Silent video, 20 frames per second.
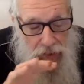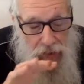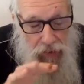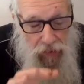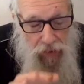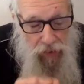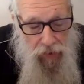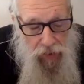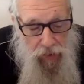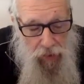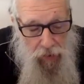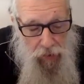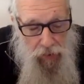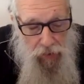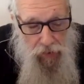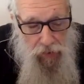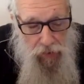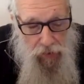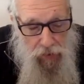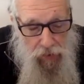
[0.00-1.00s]
of
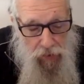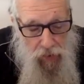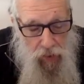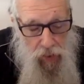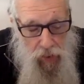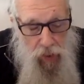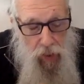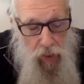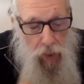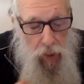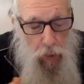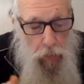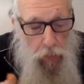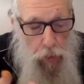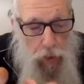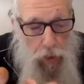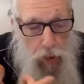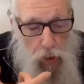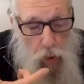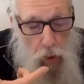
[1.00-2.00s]
ignorance.
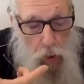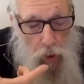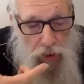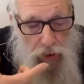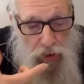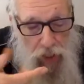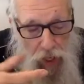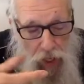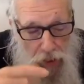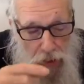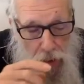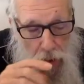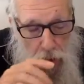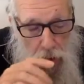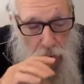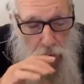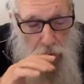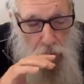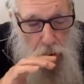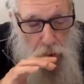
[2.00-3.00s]
Because I
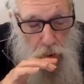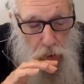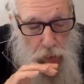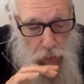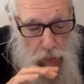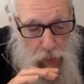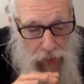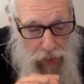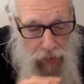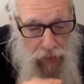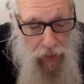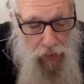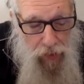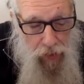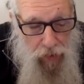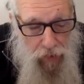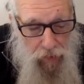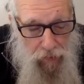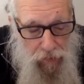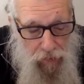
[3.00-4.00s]
don't know myself,